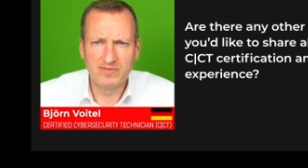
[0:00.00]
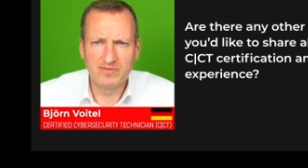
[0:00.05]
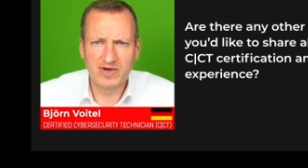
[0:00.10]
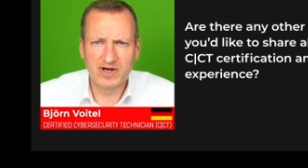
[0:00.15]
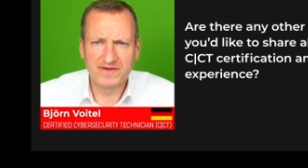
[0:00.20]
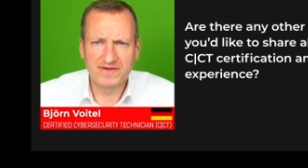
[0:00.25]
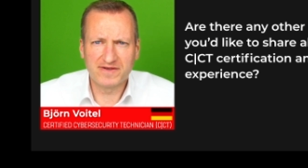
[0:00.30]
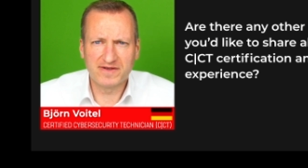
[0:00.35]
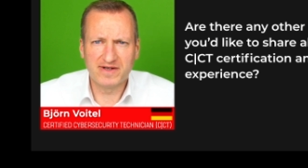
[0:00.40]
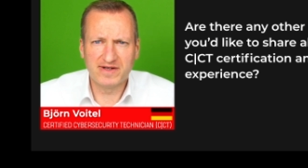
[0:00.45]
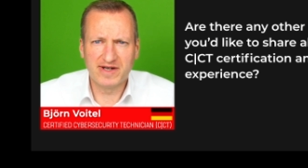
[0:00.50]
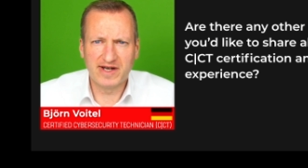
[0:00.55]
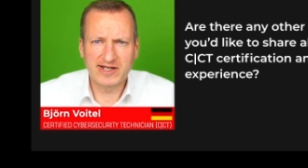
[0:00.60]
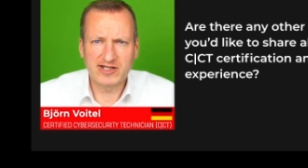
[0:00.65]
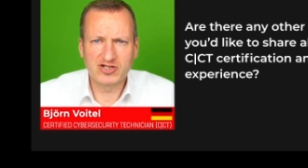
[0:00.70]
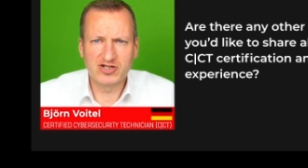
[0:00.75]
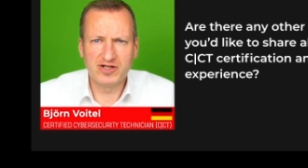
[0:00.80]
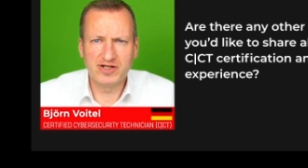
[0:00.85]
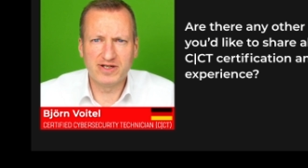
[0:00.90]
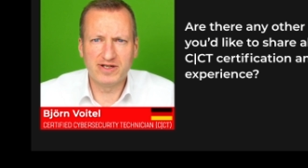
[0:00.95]
but
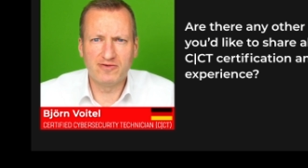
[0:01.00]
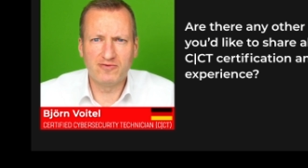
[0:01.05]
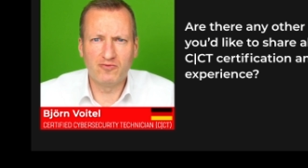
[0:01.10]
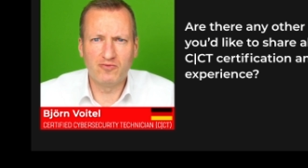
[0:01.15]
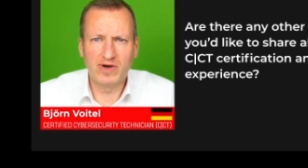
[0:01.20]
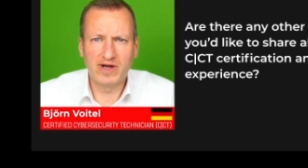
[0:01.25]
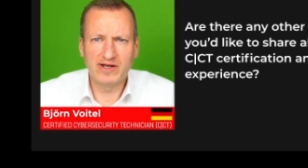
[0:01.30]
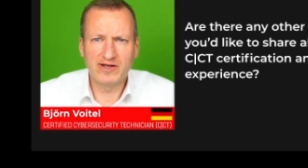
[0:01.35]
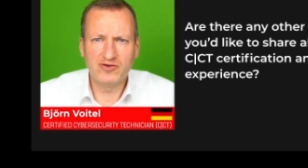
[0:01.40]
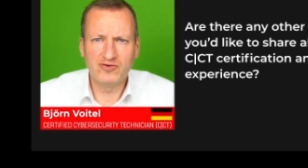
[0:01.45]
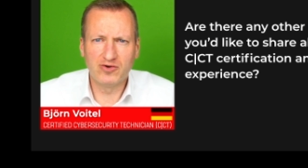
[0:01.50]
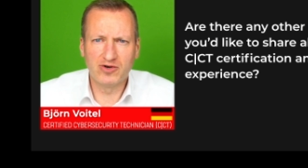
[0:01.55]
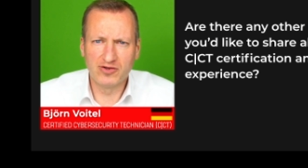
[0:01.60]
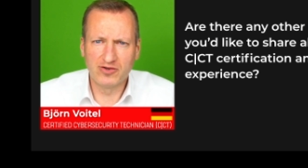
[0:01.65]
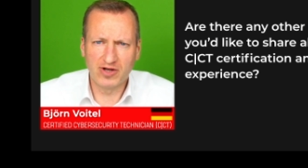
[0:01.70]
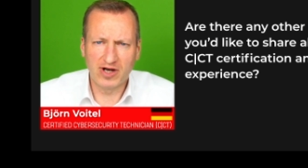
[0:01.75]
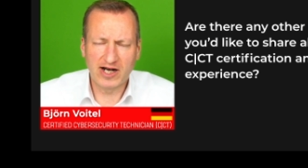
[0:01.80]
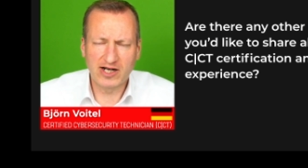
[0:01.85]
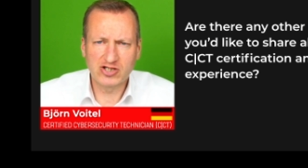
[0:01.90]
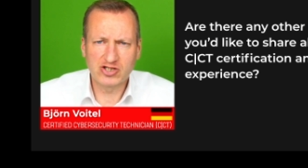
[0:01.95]
actually, where you are
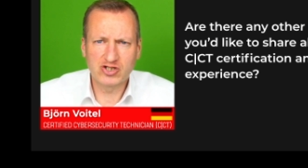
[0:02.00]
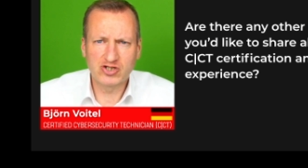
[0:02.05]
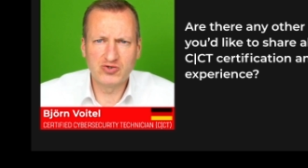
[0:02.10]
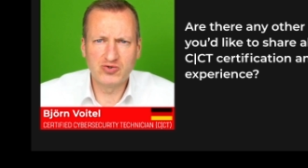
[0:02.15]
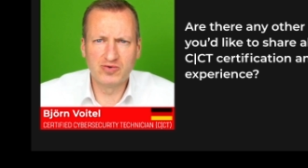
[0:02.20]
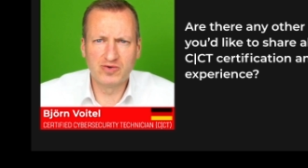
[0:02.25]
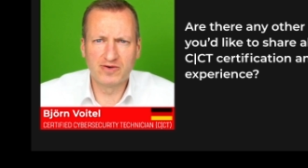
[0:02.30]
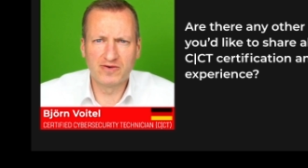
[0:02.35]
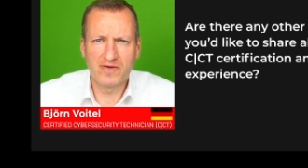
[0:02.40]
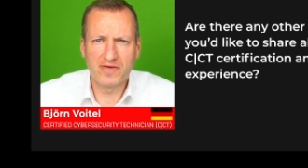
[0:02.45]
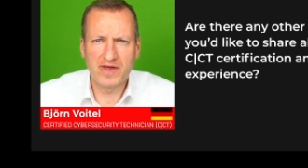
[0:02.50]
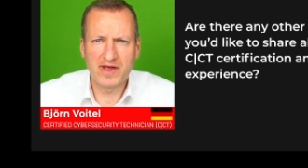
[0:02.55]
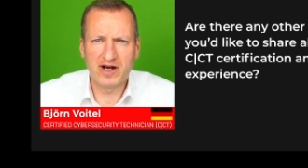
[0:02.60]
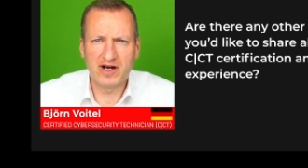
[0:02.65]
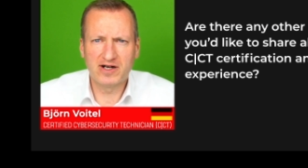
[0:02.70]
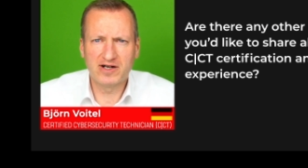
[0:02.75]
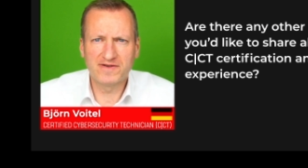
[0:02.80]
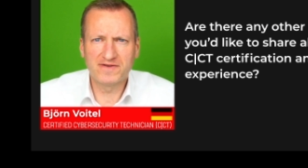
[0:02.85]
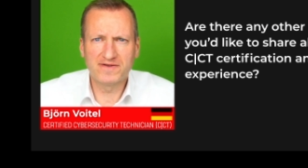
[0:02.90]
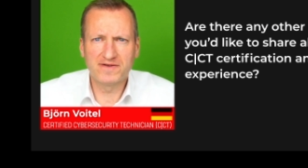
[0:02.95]
unsure of the
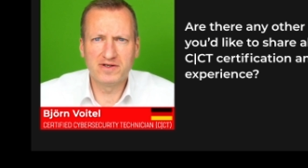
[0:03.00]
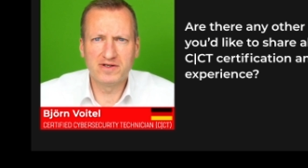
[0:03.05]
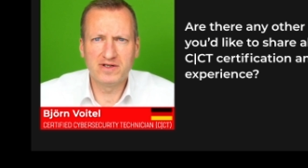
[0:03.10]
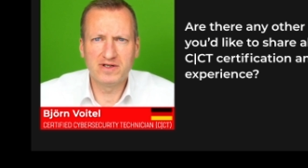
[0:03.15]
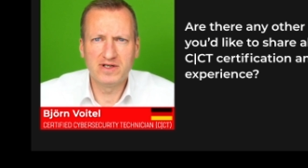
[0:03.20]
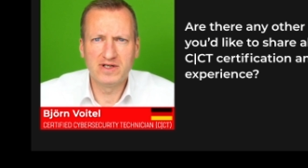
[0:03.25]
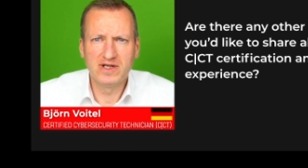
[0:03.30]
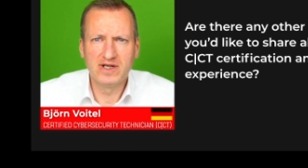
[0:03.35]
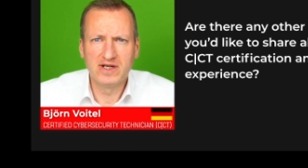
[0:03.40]
answer,